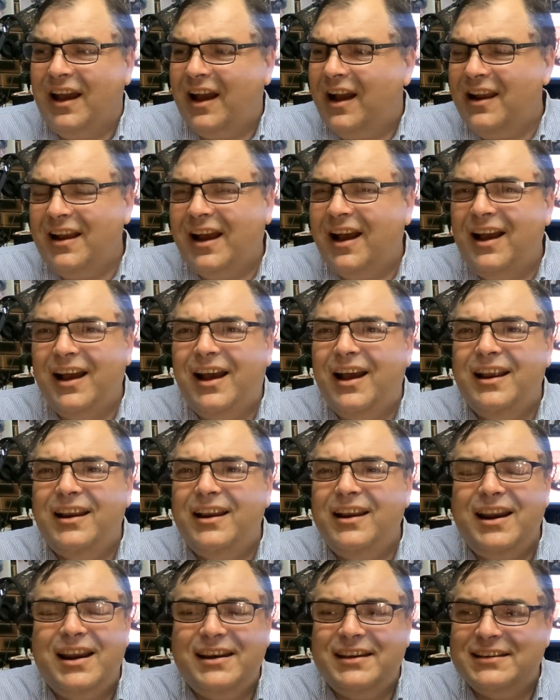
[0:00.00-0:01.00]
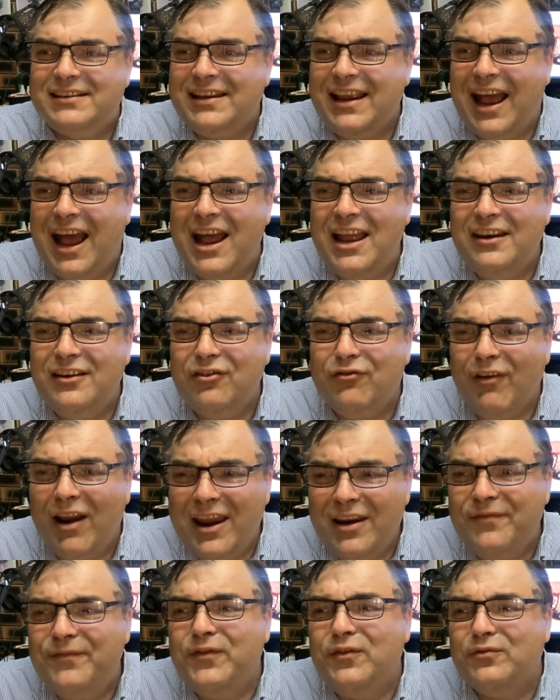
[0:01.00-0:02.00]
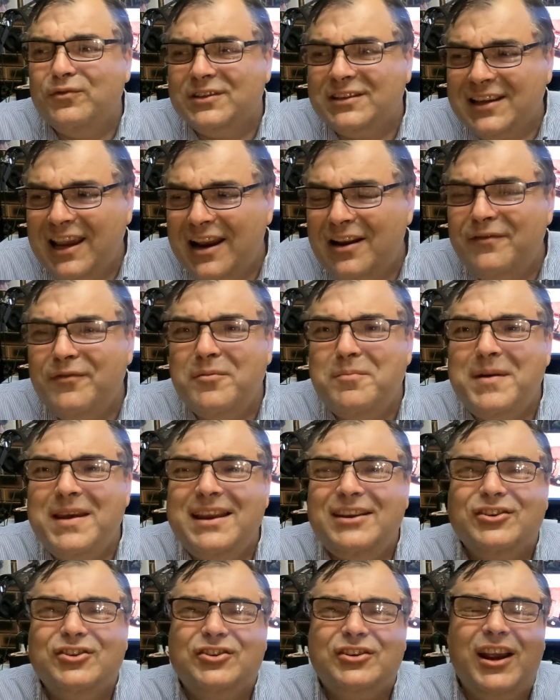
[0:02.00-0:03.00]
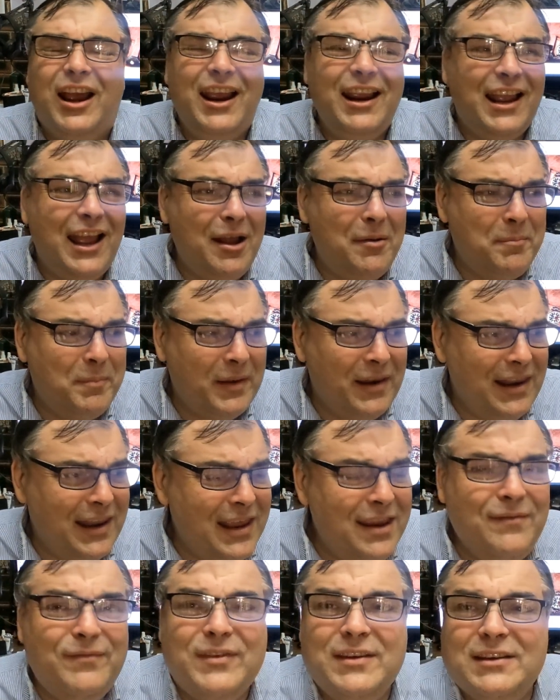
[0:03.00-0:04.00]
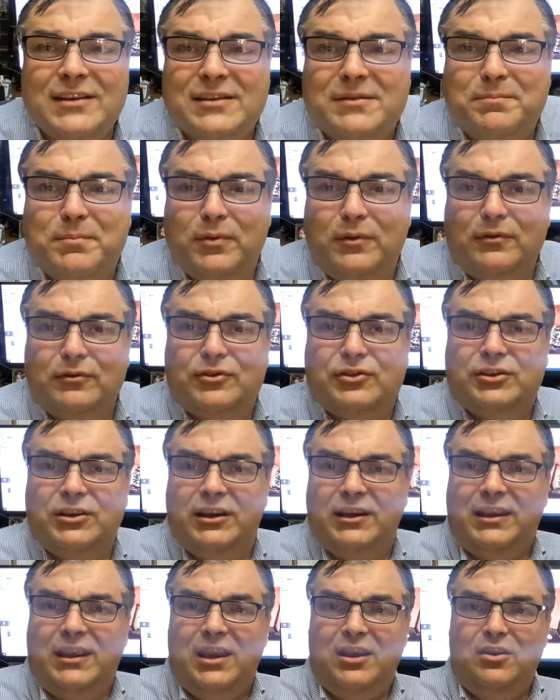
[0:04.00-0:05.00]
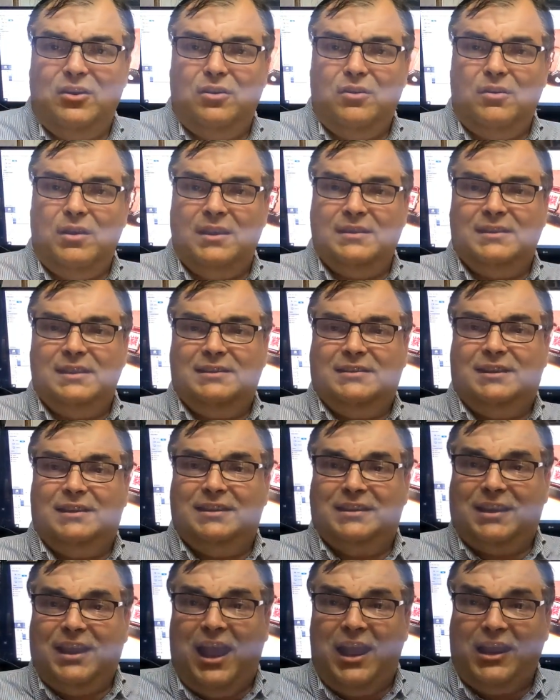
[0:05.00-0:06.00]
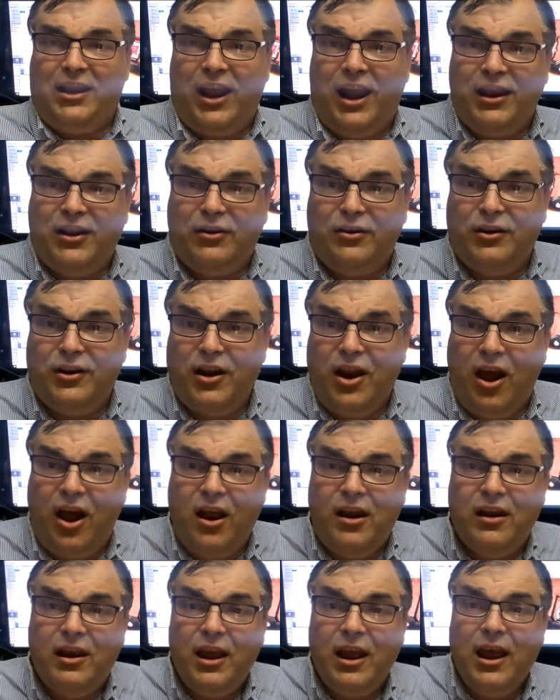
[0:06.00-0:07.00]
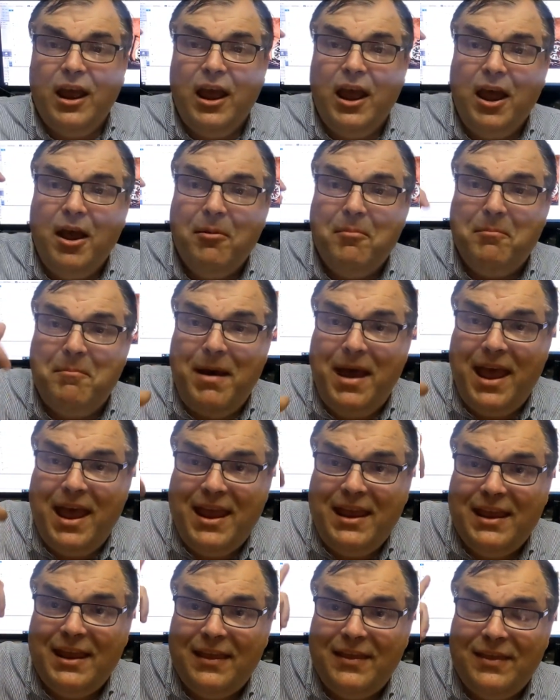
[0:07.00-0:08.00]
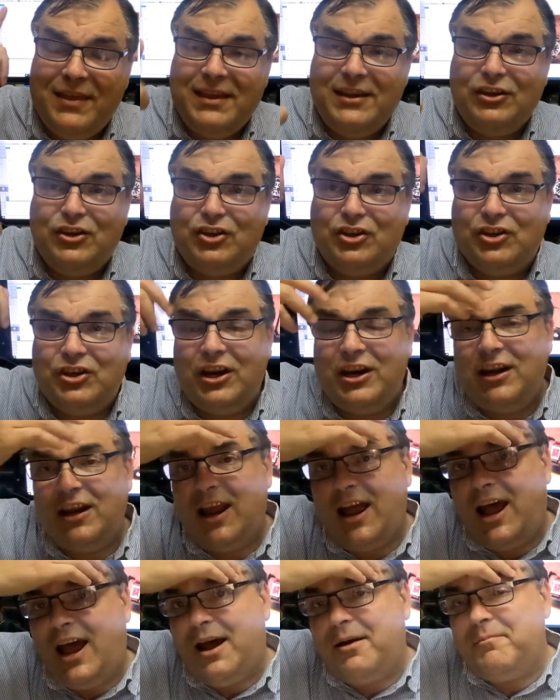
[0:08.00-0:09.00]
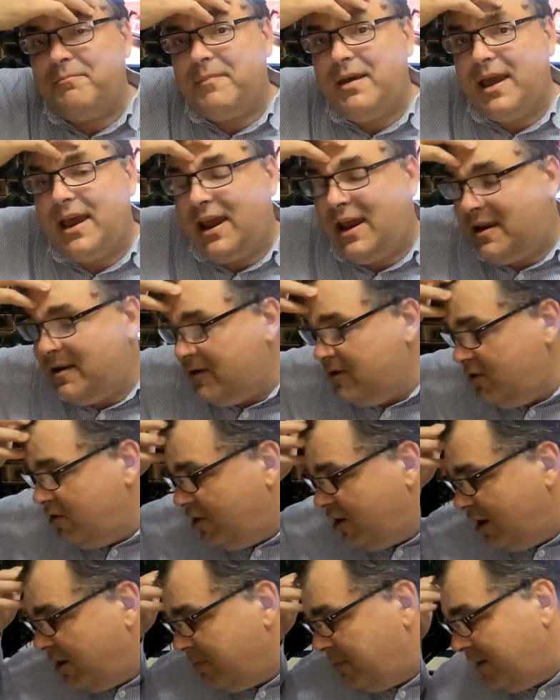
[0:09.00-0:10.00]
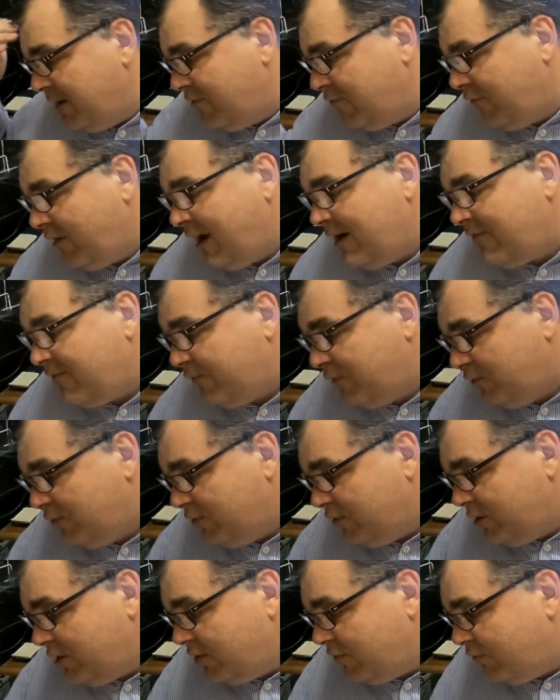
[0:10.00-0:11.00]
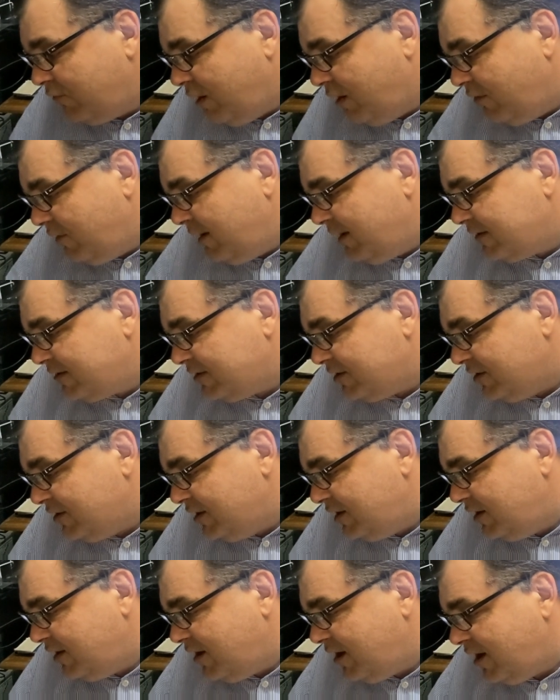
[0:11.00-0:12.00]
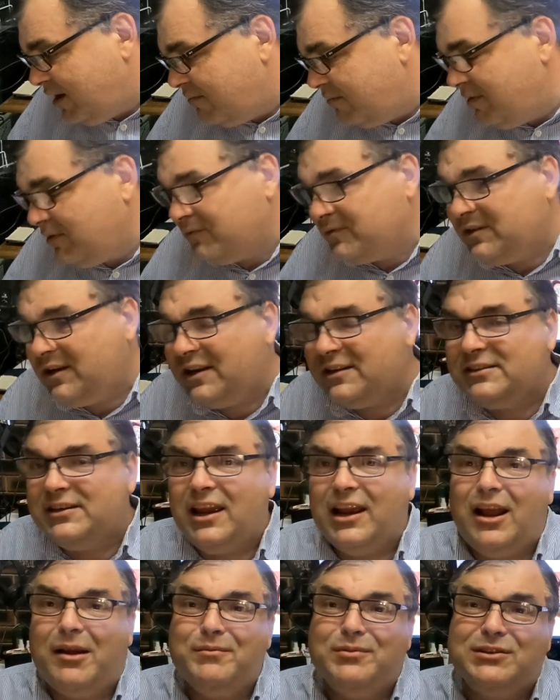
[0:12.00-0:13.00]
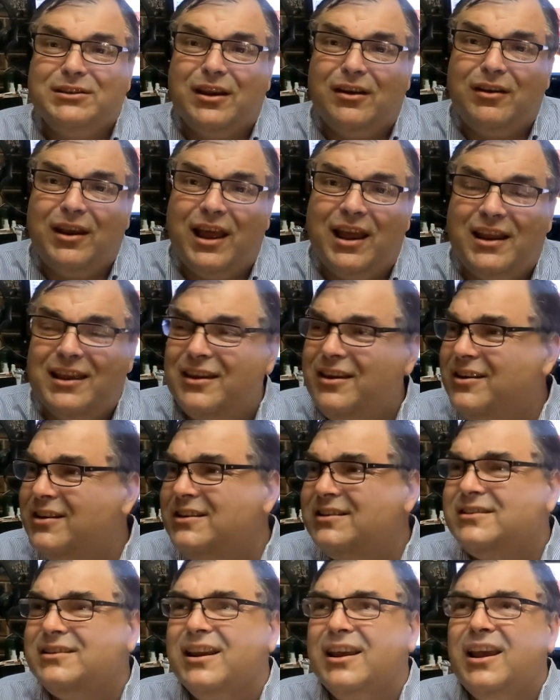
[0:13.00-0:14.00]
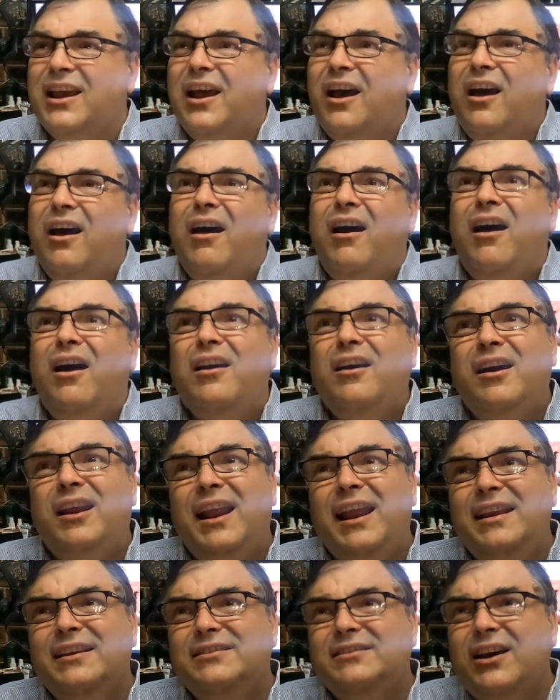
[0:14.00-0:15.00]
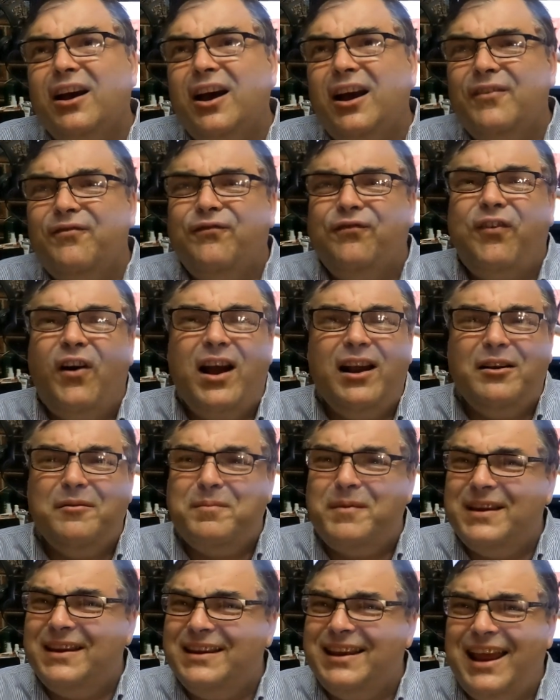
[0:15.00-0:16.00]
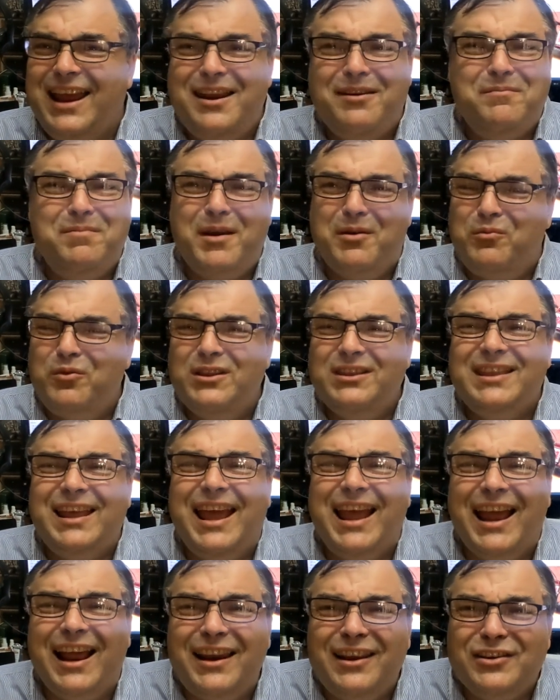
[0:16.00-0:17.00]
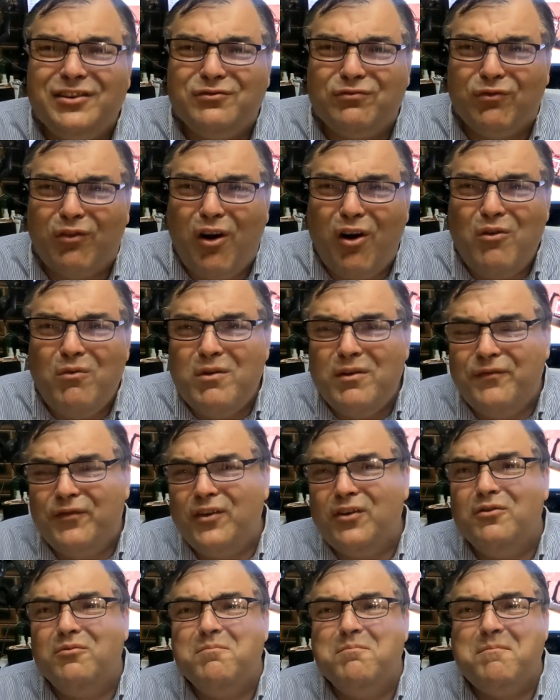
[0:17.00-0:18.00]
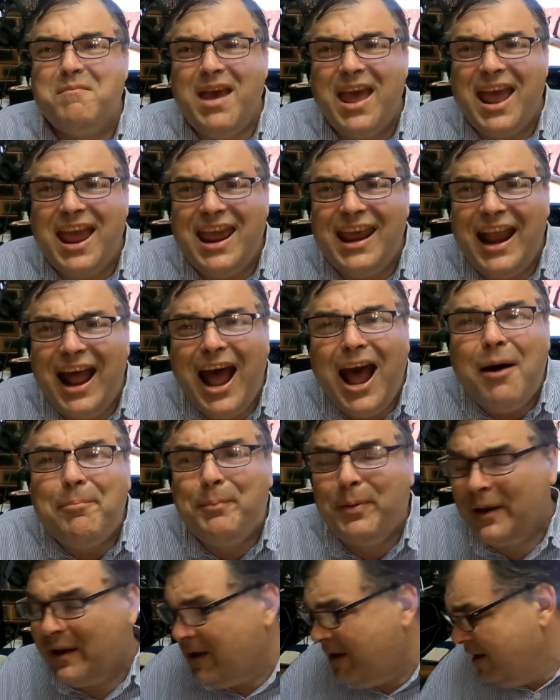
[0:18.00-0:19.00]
I don't understand, ungrateful son of a bitch. I can't believe this bullshit. Can you, I could not make this shit up, man. You got to be grateful. You got a Rolex 39 mil. Instead of saying, I'm so lucky, you just, I got anxiety. Fuck me, dead man. What the hell is wrong with you? Man up.